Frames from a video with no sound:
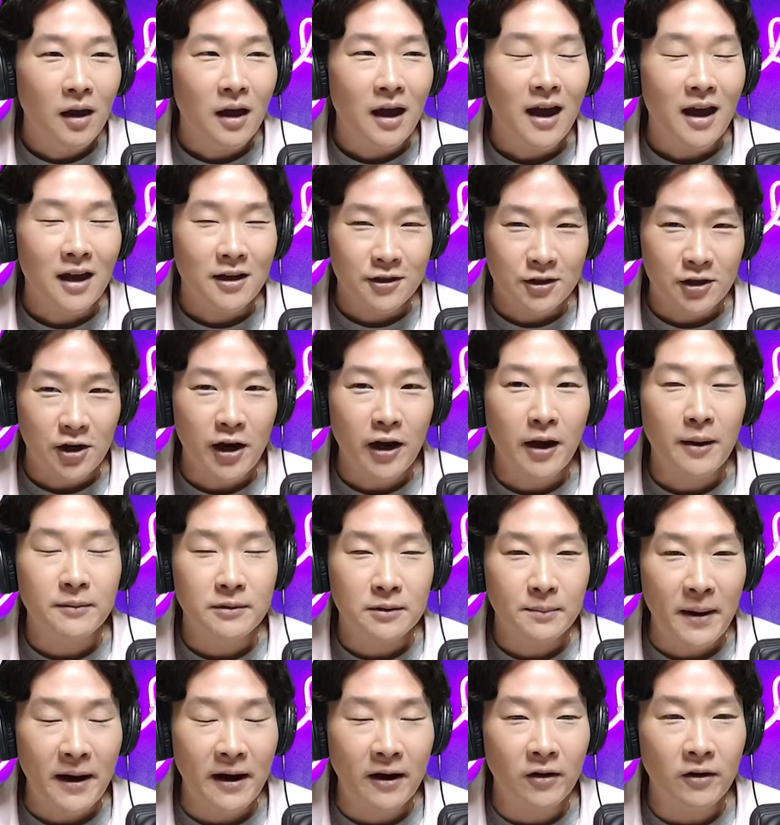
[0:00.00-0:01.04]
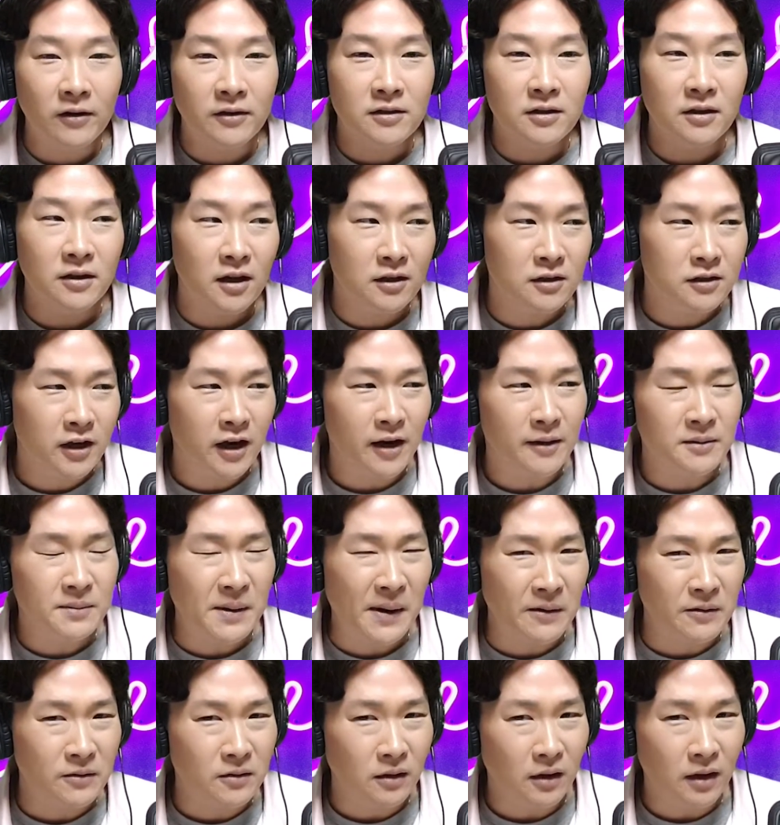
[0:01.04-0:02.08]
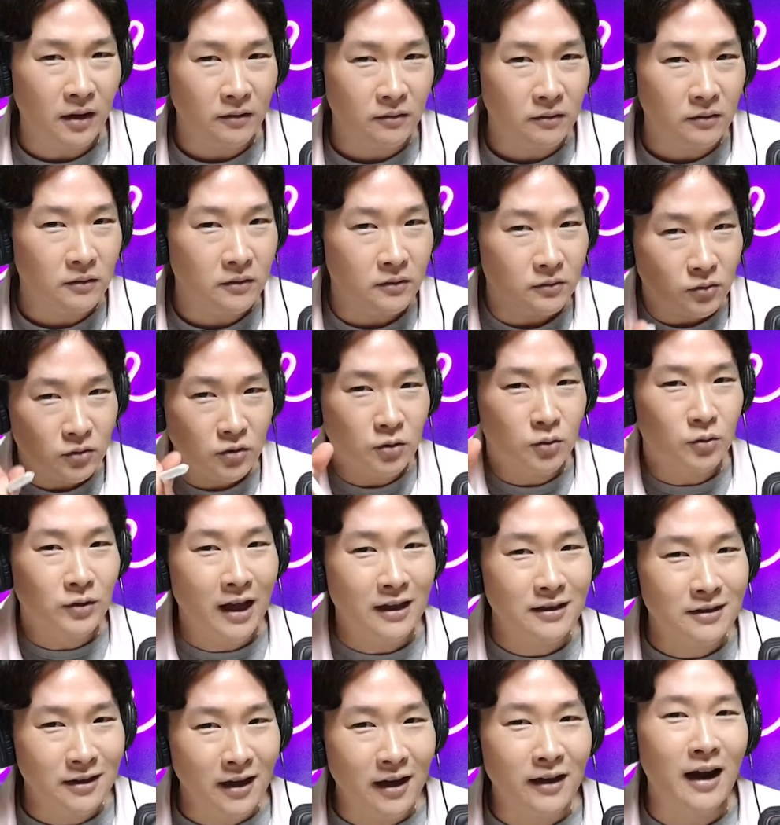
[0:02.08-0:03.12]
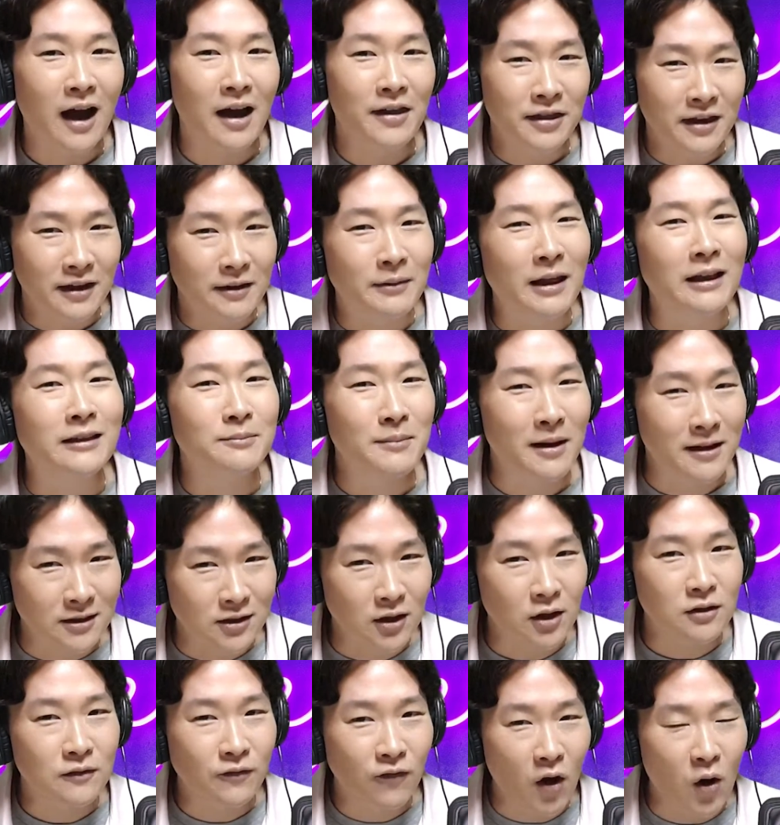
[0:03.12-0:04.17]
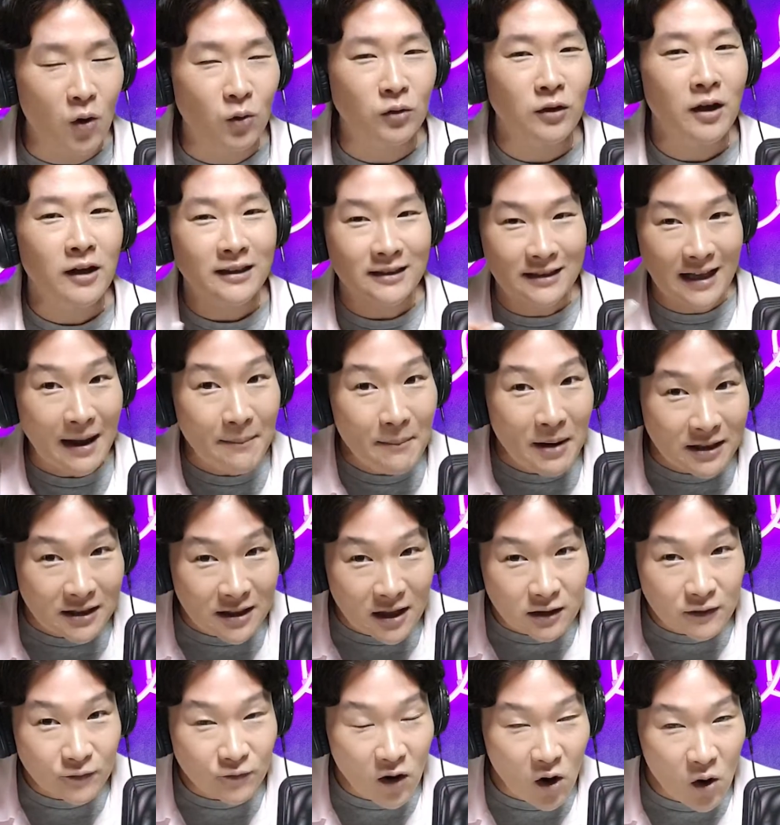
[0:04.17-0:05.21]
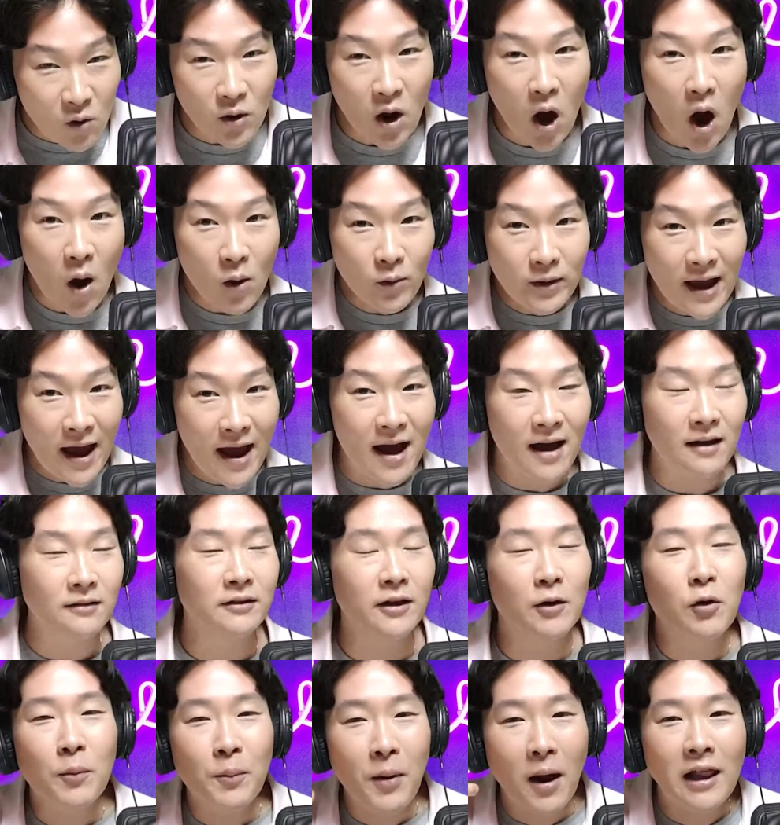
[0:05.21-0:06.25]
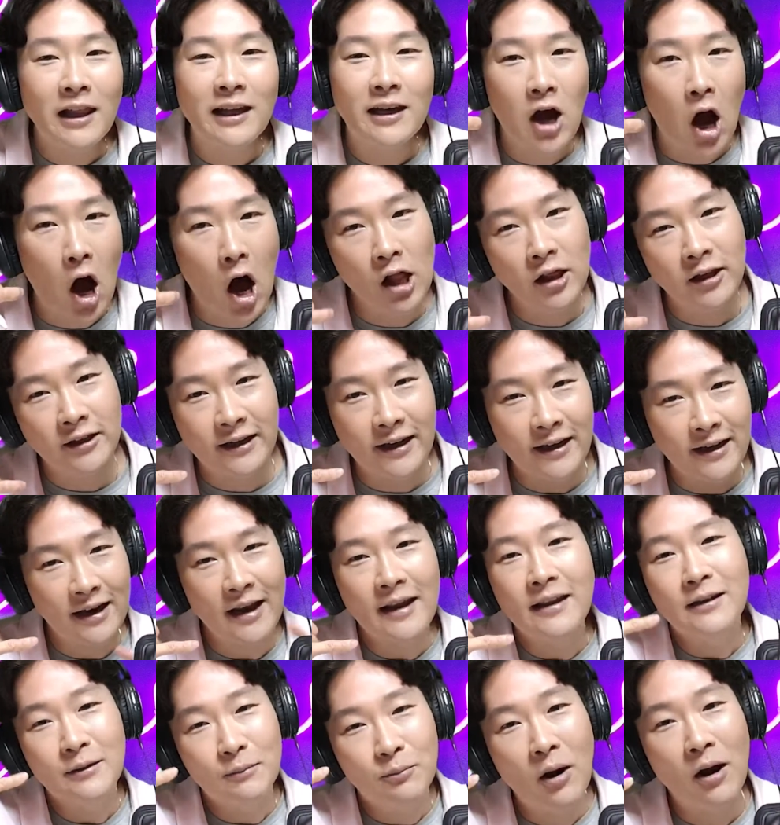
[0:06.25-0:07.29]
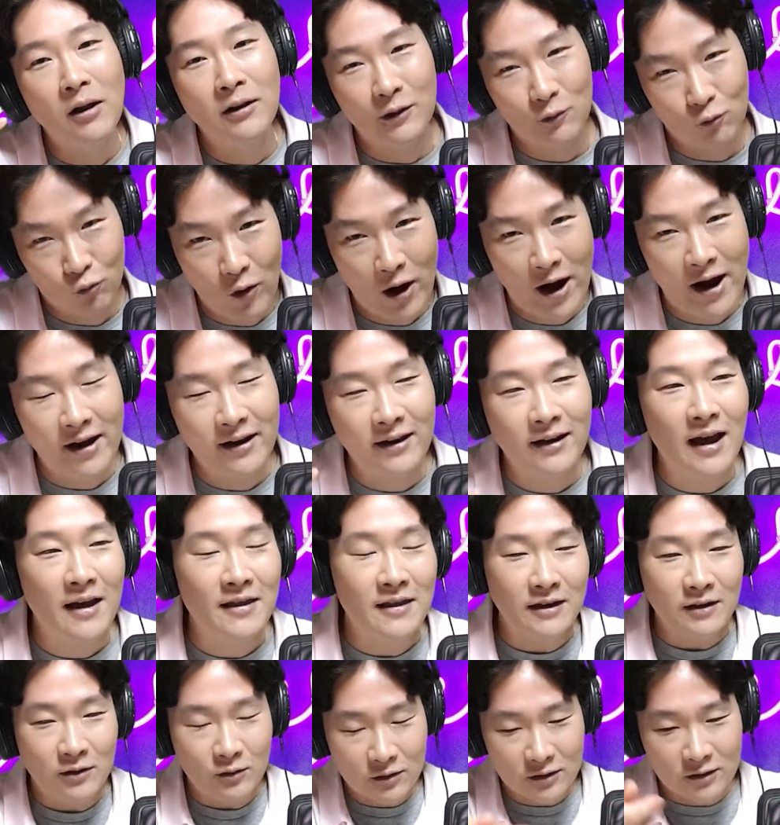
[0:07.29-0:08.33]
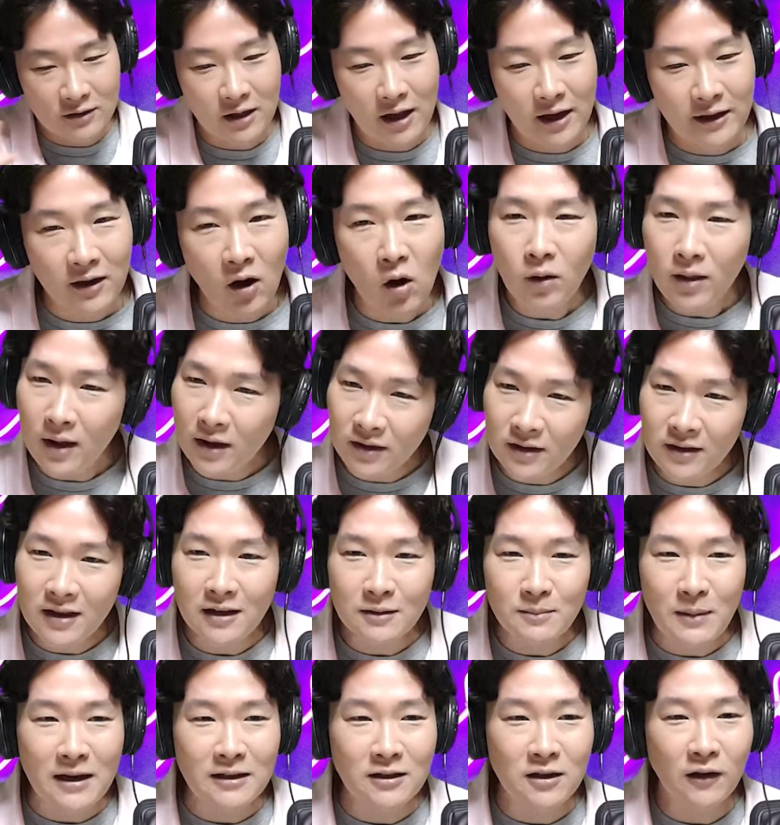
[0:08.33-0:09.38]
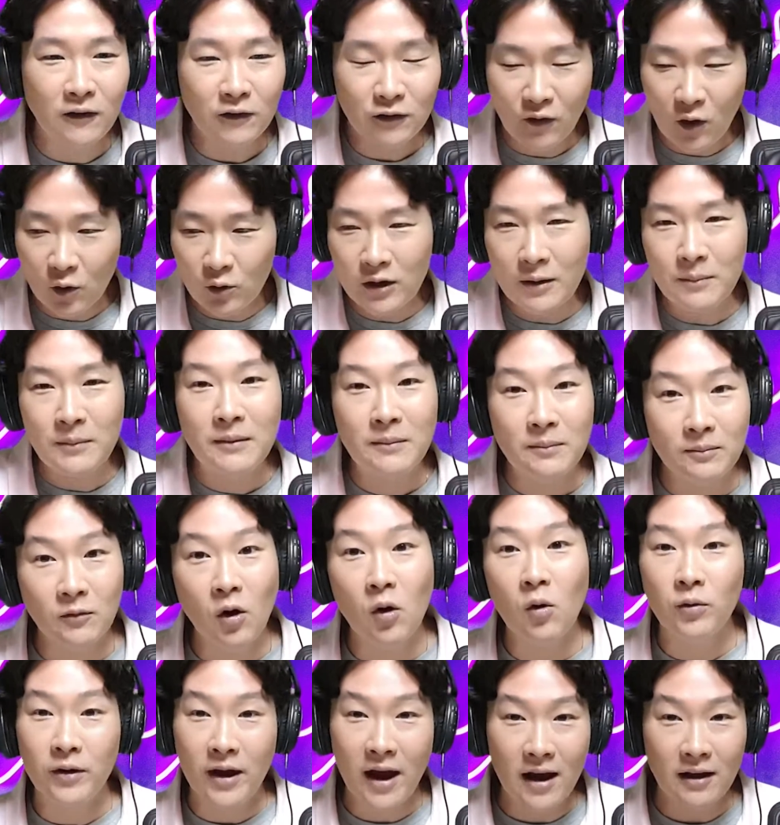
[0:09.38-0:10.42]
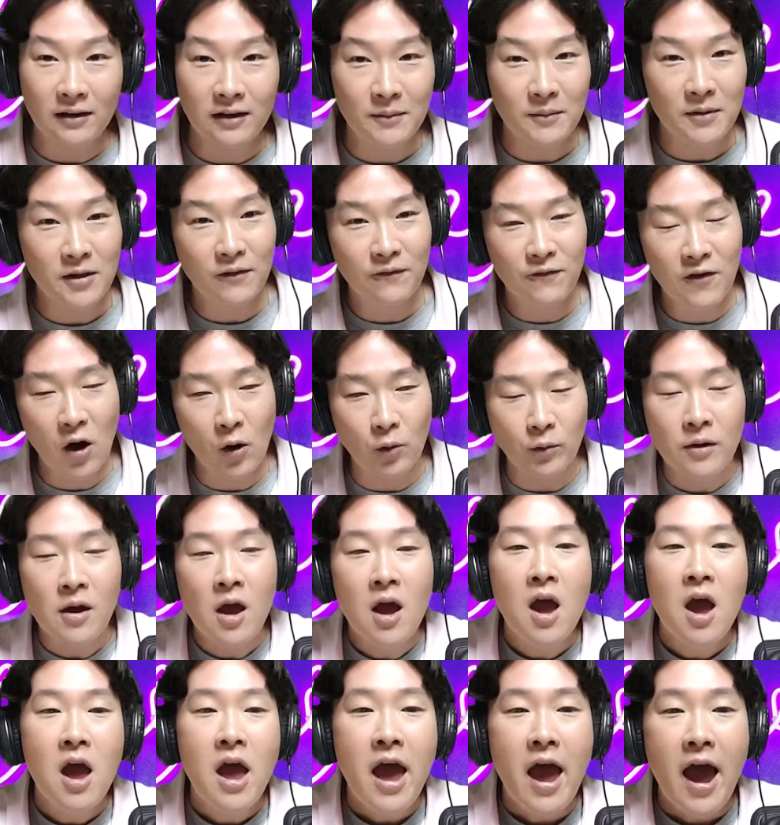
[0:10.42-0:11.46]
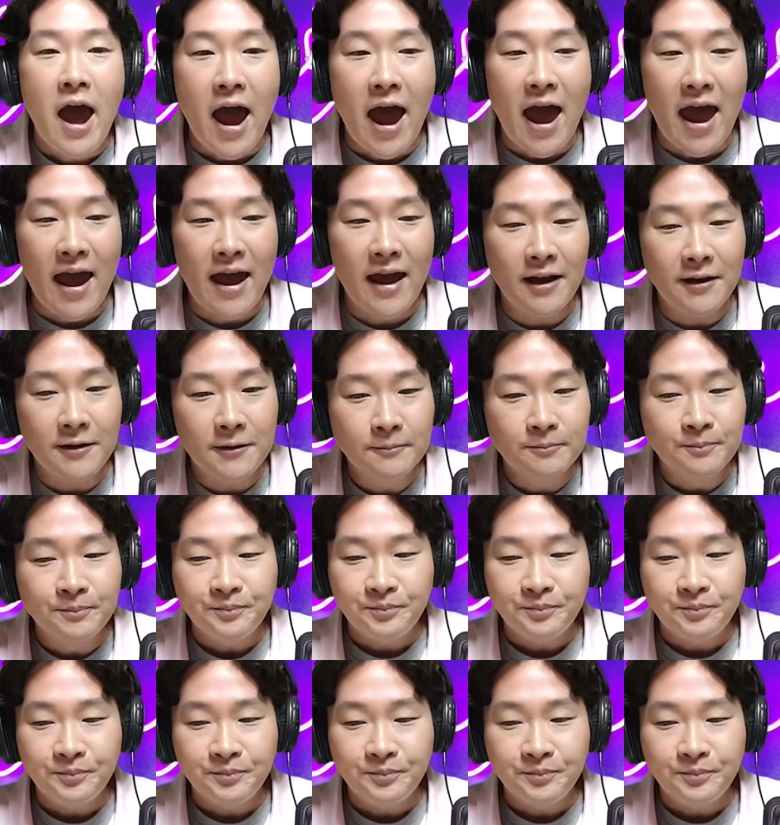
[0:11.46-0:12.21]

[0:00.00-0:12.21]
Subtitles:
SJM's parents, and SJM's parents were like, dude, that's like, I think that's my son's phone. Like, is that my son's phone? Oh yeah. They were probably calling it and he probably rang. And then he was just like, oh, I think that's my son's phone. Give me the phone. And